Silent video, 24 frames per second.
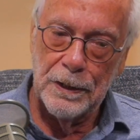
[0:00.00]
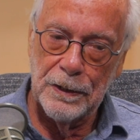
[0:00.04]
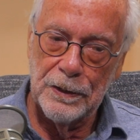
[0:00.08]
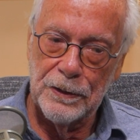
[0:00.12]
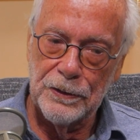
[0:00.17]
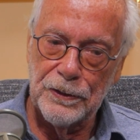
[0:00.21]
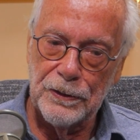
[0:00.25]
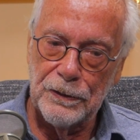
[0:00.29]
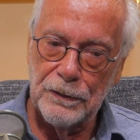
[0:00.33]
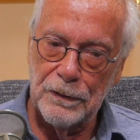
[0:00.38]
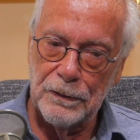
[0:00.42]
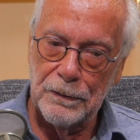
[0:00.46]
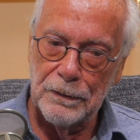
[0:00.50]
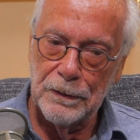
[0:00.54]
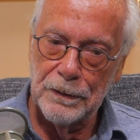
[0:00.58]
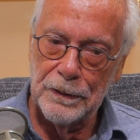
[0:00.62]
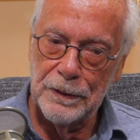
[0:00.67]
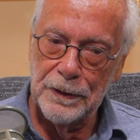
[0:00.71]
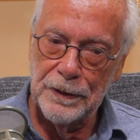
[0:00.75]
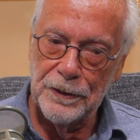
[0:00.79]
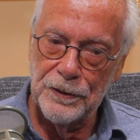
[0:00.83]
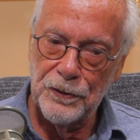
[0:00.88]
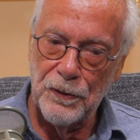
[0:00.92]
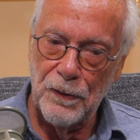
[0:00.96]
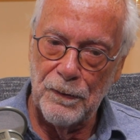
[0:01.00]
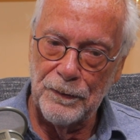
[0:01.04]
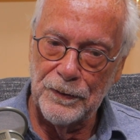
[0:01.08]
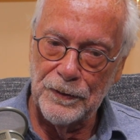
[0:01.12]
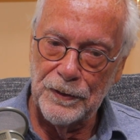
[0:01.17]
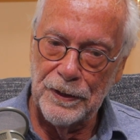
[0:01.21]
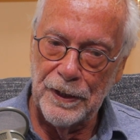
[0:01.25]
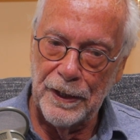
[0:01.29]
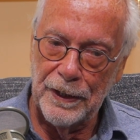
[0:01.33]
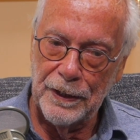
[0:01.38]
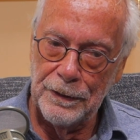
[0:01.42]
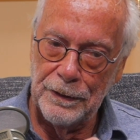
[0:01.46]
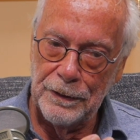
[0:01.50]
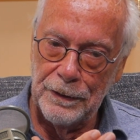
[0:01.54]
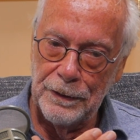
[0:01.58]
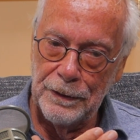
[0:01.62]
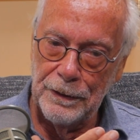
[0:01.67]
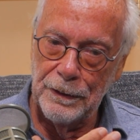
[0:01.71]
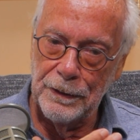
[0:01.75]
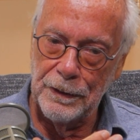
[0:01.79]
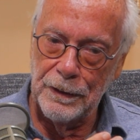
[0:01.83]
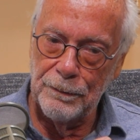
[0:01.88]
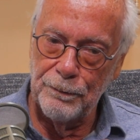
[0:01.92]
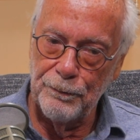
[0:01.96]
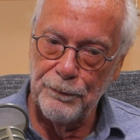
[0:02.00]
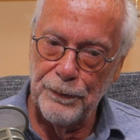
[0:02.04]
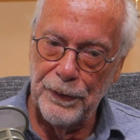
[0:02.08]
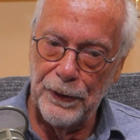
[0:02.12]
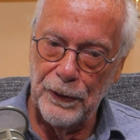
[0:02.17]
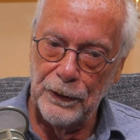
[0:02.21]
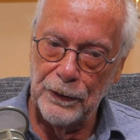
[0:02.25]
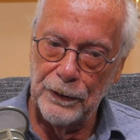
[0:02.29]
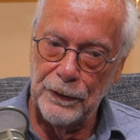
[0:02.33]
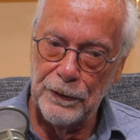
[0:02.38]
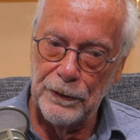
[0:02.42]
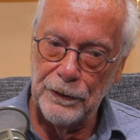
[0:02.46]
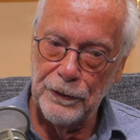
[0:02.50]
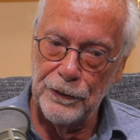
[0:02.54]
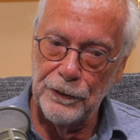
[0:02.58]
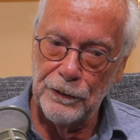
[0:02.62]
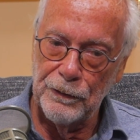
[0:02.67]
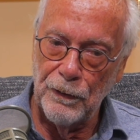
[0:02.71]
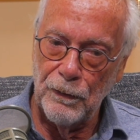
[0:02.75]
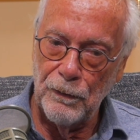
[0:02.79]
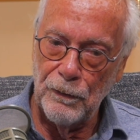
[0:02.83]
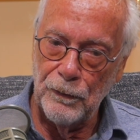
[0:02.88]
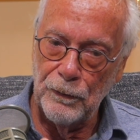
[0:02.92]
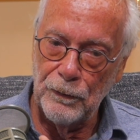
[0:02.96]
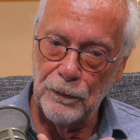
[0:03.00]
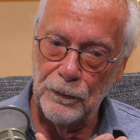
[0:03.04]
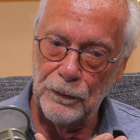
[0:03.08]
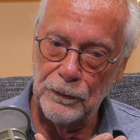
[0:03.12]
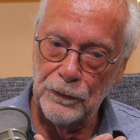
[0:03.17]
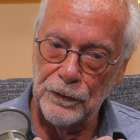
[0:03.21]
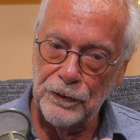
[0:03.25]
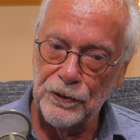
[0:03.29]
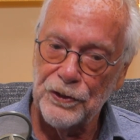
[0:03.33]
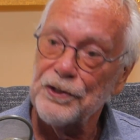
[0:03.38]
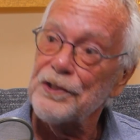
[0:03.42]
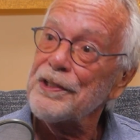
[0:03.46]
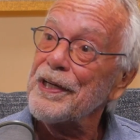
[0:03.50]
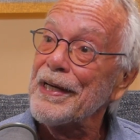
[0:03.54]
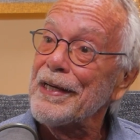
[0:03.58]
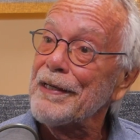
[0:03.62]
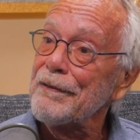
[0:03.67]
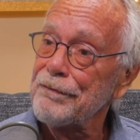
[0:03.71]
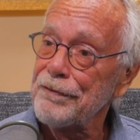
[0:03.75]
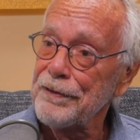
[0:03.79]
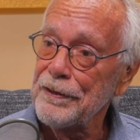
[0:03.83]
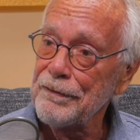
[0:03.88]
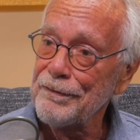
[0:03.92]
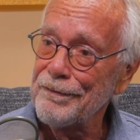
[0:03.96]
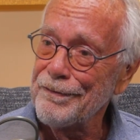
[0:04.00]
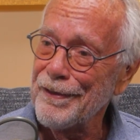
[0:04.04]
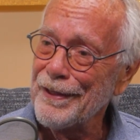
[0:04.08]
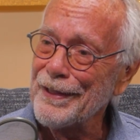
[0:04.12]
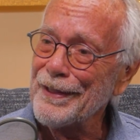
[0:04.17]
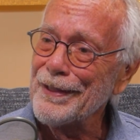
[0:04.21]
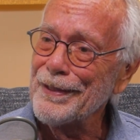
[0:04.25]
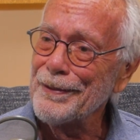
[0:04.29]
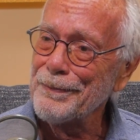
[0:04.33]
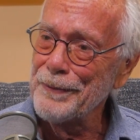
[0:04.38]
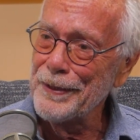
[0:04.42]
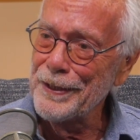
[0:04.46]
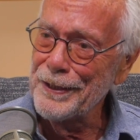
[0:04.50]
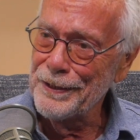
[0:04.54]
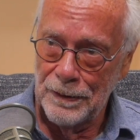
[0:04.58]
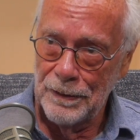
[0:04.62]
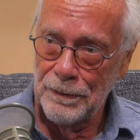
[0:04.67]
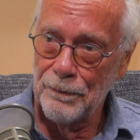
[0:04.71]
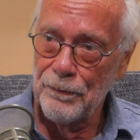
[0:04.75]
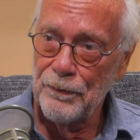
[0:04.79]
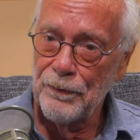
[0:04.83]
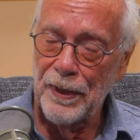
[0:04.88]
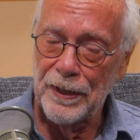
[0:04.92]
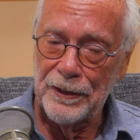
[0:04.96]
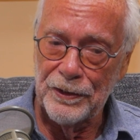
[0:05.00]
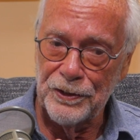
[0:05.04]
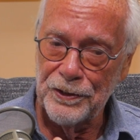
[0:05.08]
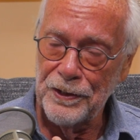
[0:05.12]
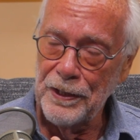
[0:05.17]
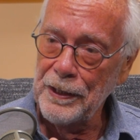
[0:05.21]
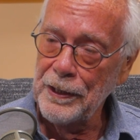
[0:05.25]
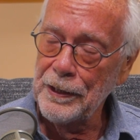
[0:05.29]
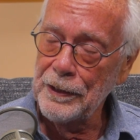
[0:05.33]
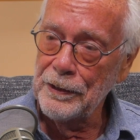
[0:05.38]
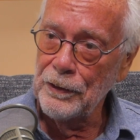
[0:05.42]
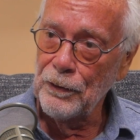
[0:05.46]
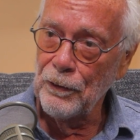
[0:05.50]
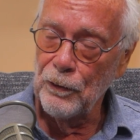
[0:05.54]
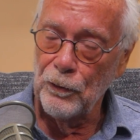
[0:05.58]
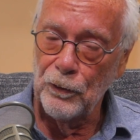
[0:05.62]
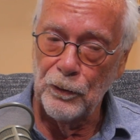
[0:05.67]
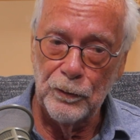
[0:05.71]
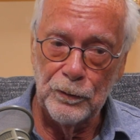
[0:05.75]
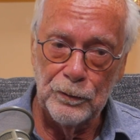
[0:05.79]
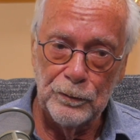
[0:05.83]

So it's almost like you could build your own safe environment by staying home.